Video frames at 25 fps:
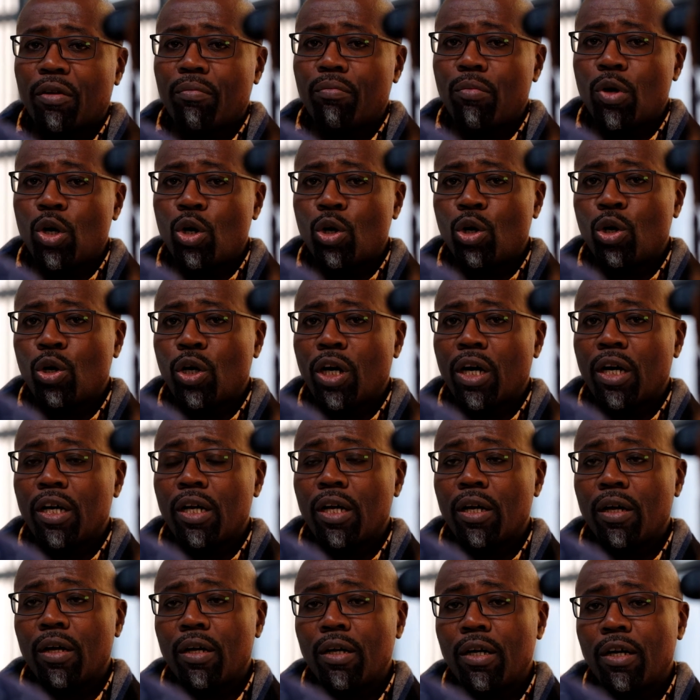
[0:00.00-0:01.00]
are
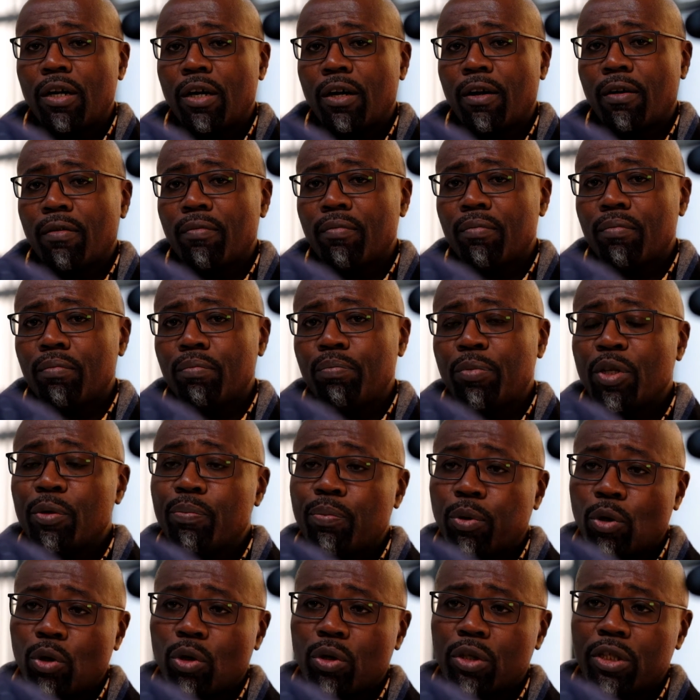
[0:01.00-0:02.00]
more
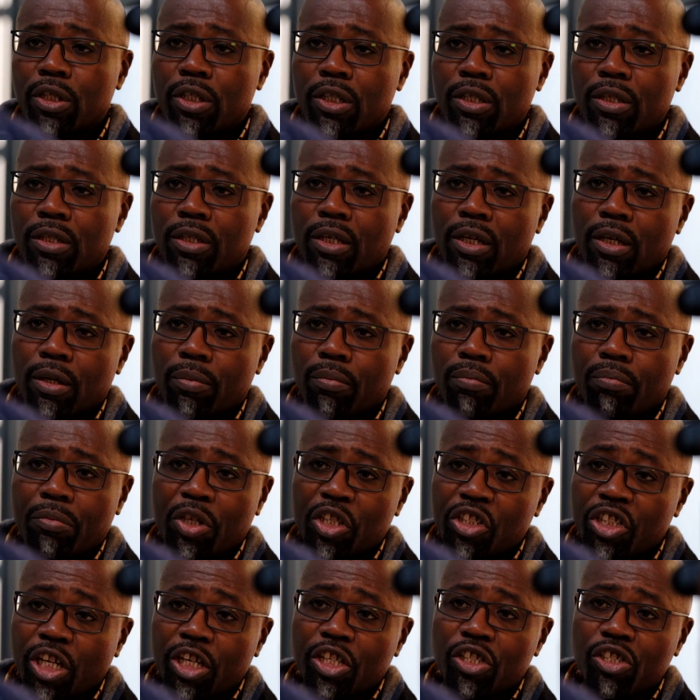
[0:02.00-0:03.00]
people in the
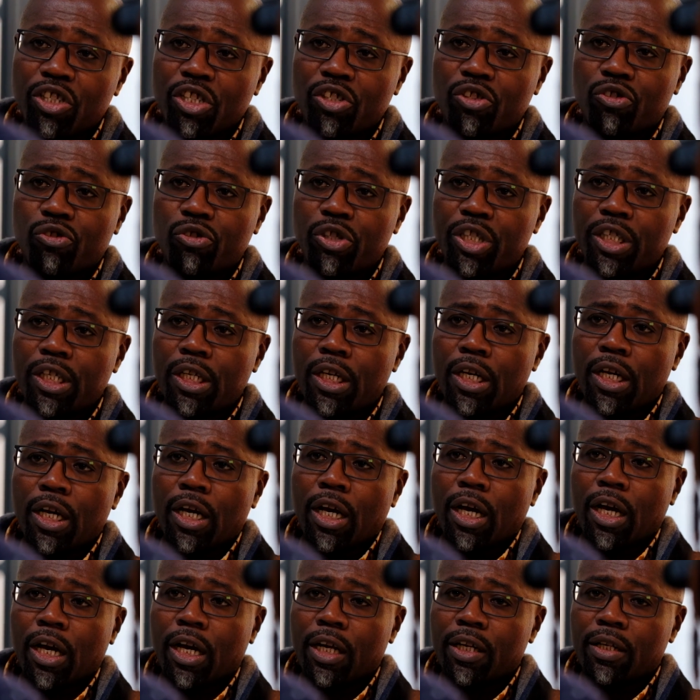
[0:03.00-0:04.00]
media industry,
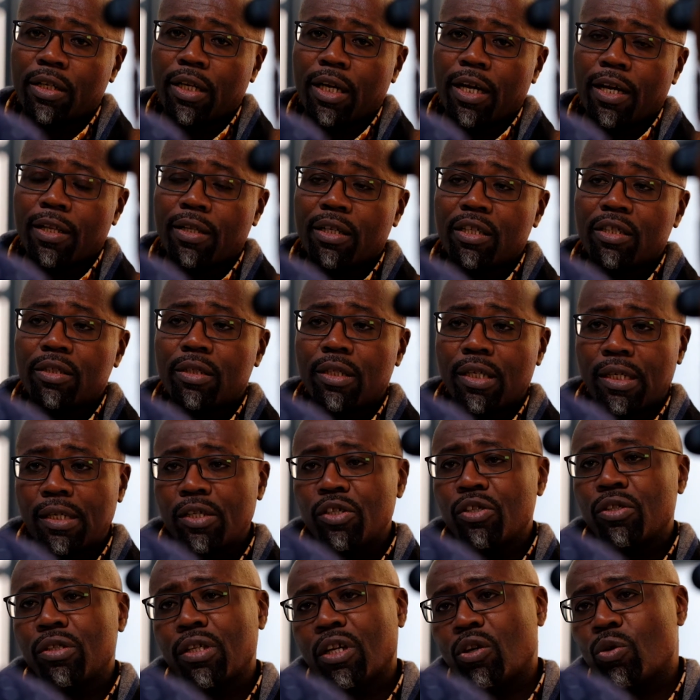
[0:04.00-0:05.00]
and that
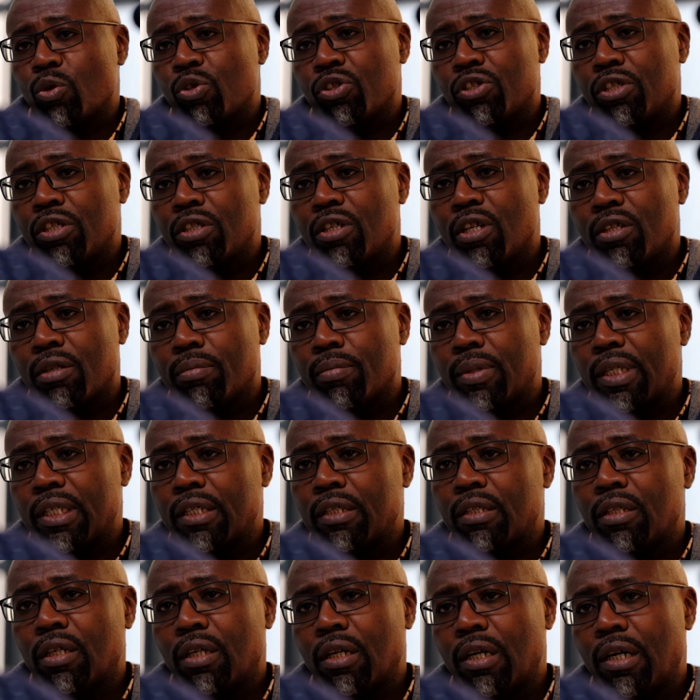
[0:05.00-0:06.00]
has
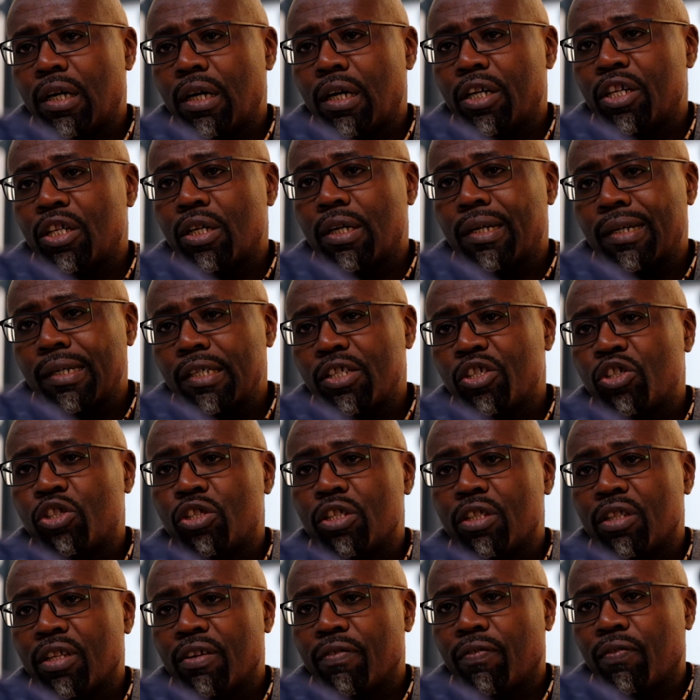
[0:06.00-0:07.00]
considerably increased
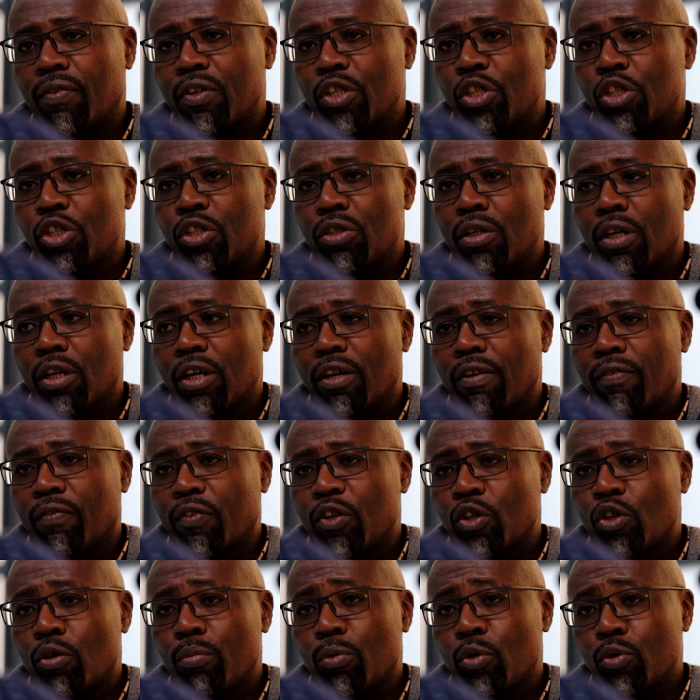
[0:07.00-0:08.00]
the free
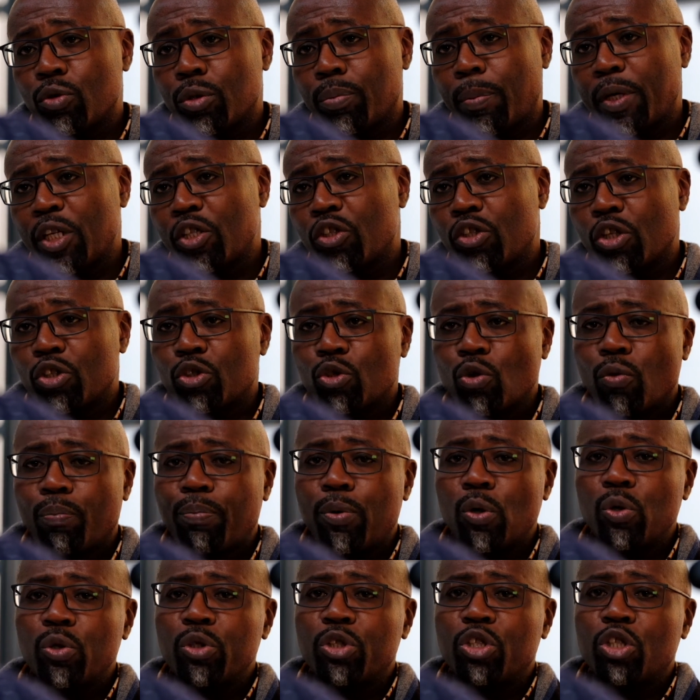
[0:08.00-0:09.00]
freedom of space as
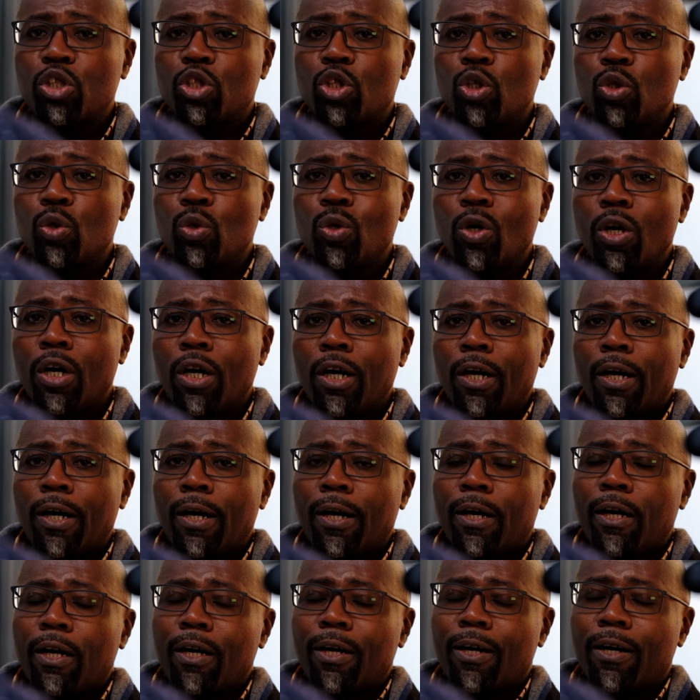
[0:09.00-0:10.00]
opposed to
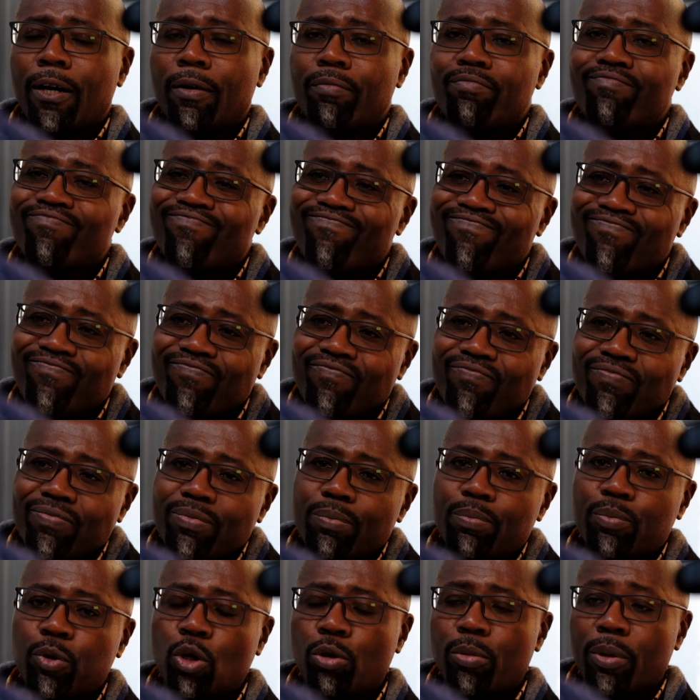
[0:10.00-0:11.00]

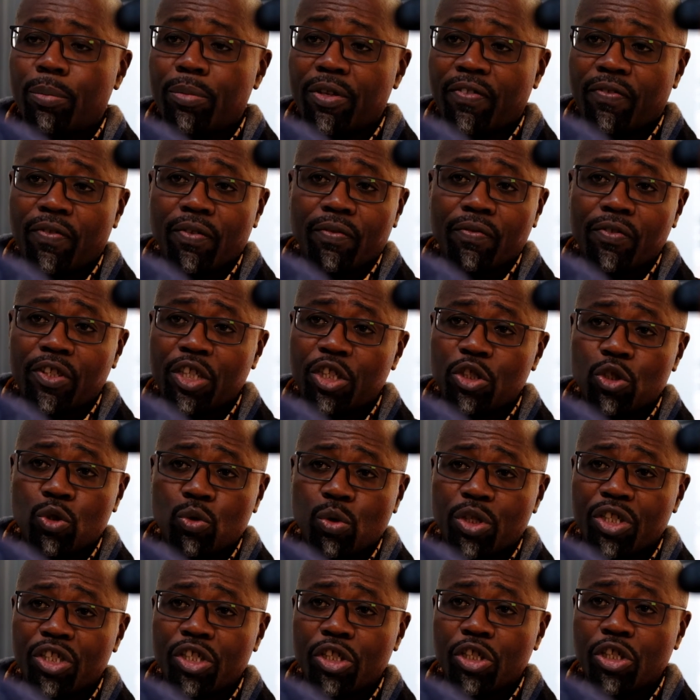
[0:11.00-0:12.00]
probably 15,
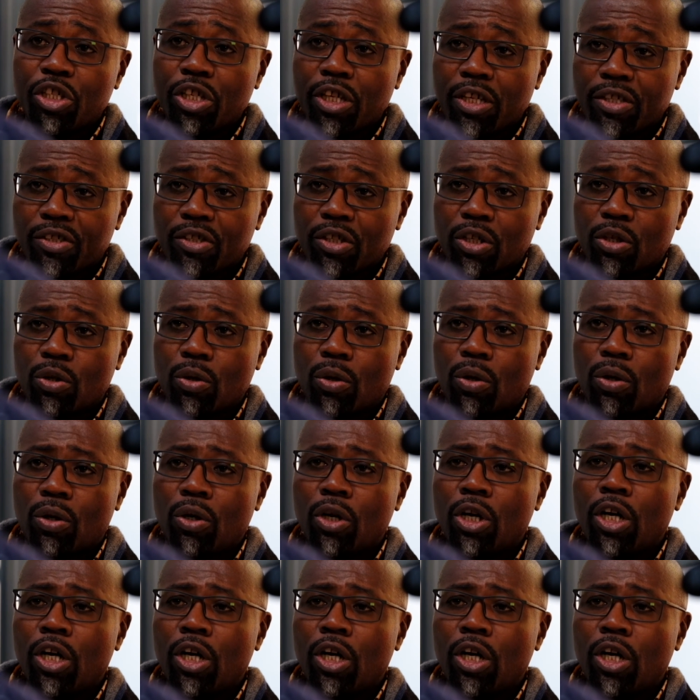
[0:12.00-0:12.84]
20 years ago.